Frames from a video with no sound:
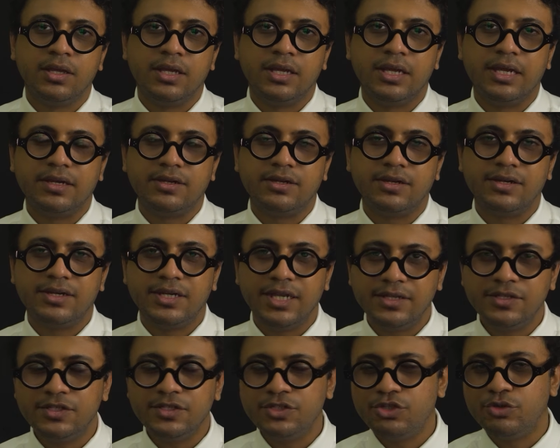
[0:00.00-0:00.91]
it
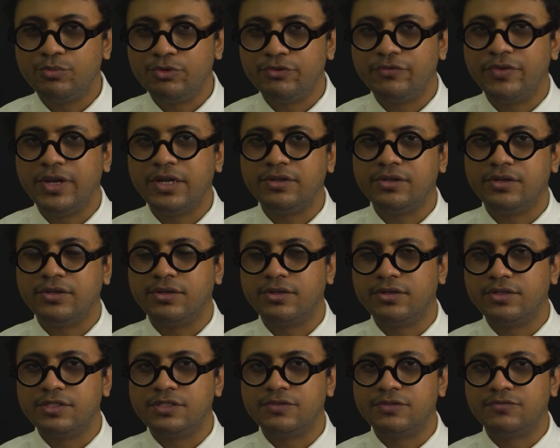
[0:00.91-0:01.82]
tends to prevent
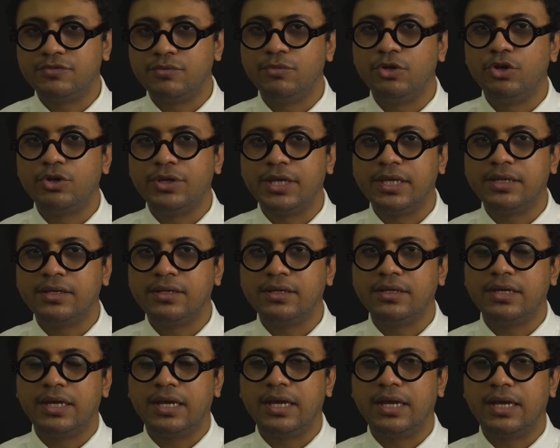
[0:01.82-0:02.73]
us from
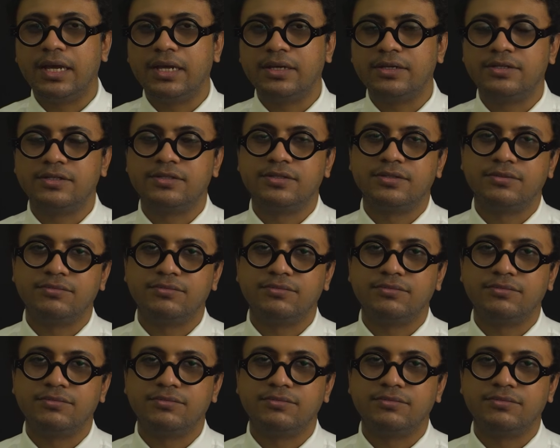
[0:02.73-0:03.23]
looking at,